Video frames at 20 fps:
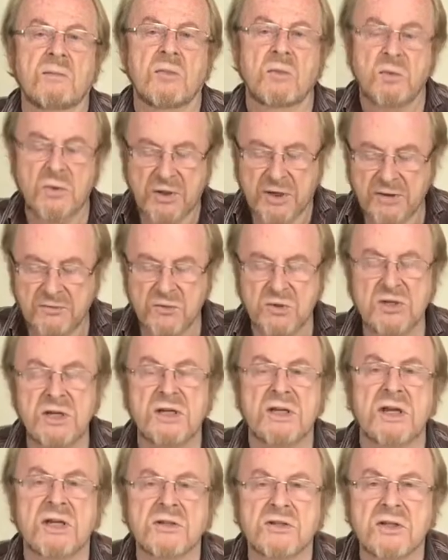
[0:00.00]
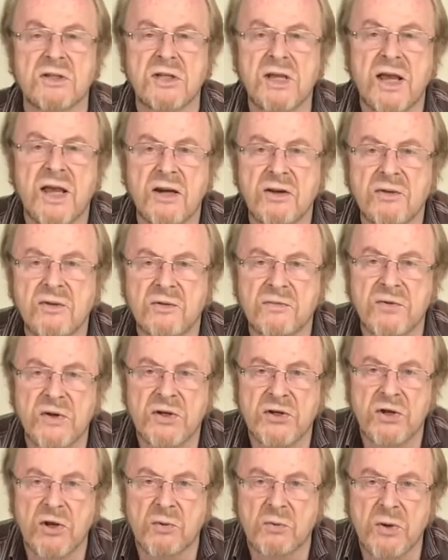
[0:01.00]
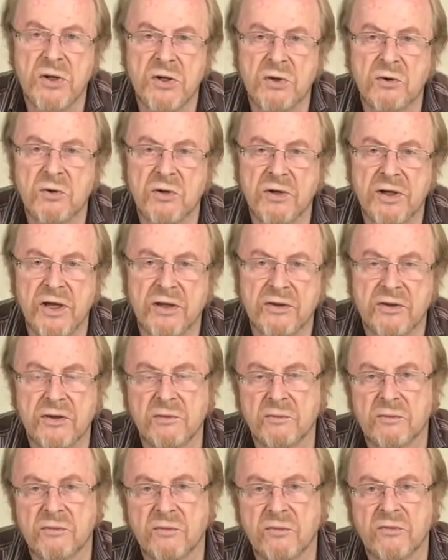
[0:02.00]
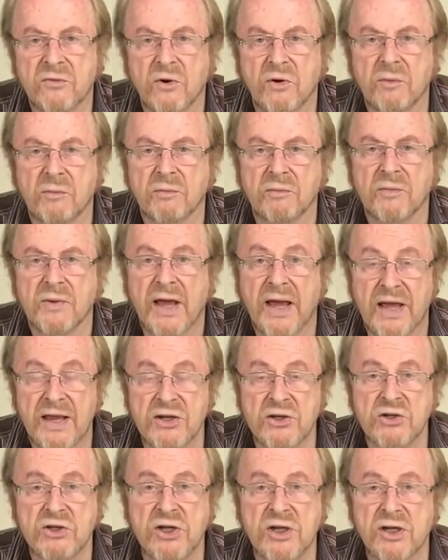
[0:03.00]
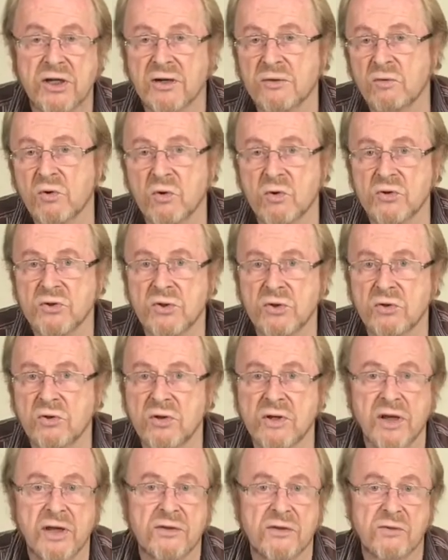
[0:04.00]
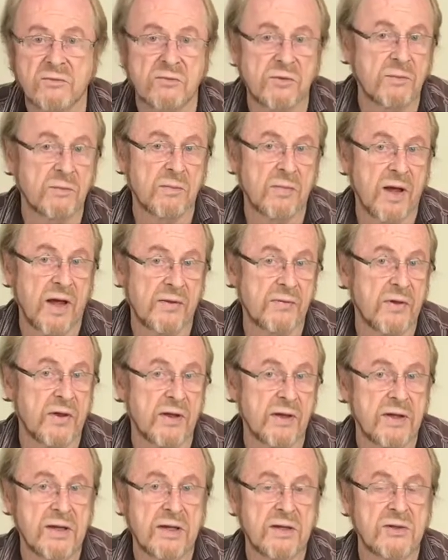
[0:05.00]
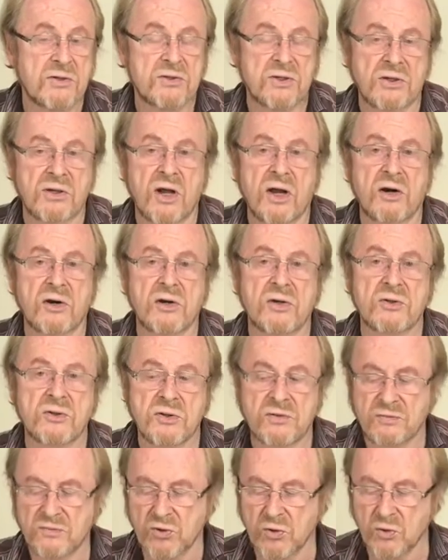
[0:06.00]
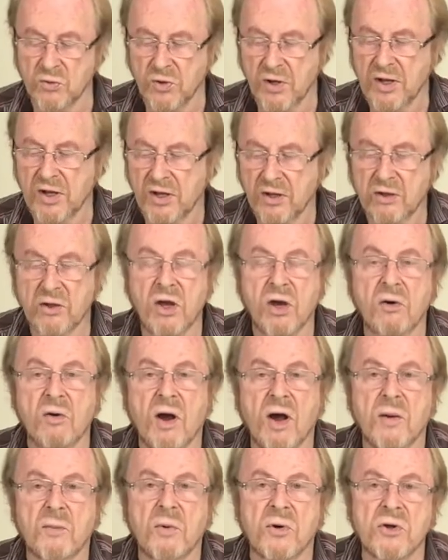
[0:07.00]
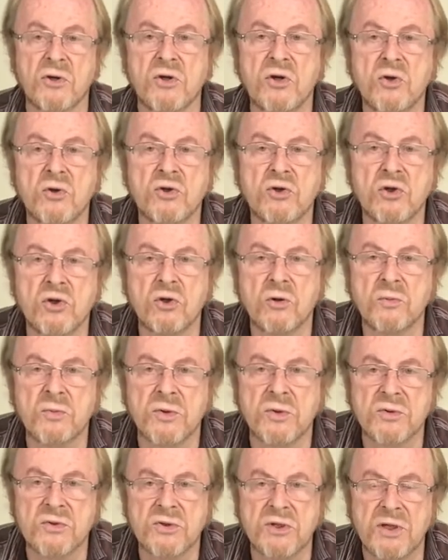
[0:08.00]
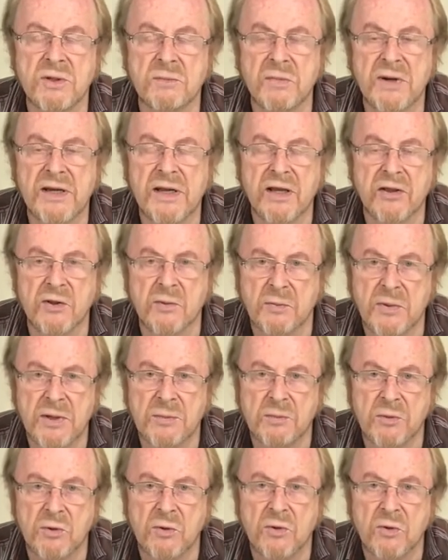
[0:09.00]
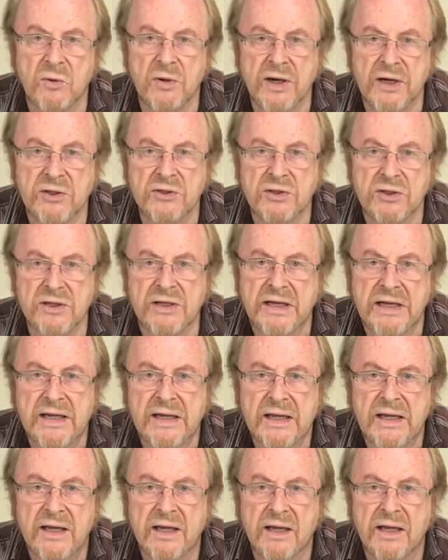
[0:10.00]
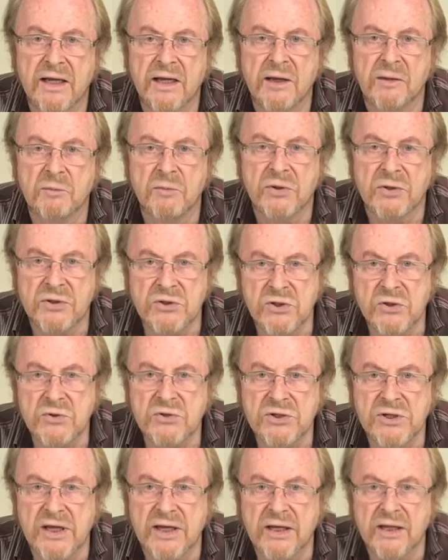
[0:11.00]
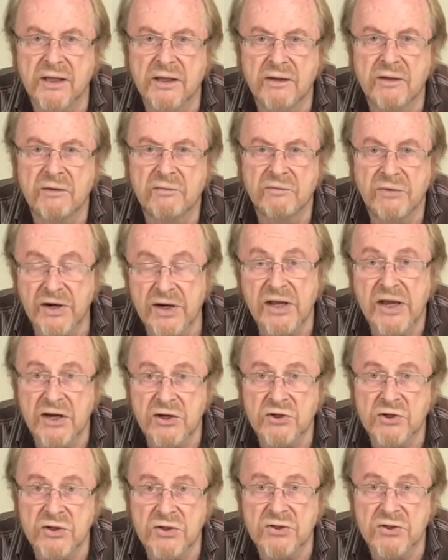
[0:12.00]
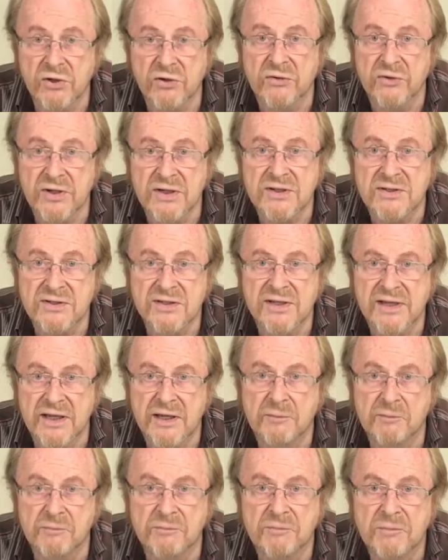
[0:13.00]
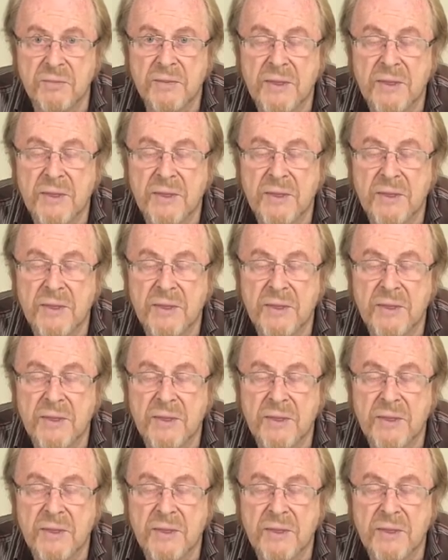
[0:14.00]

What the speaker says: We'll give you details at the end of the video where you can get them from Angie, and of course you can get them from other scenarios. If you go up on YouTube, you'll see many other people who are actually producing variations on this theme,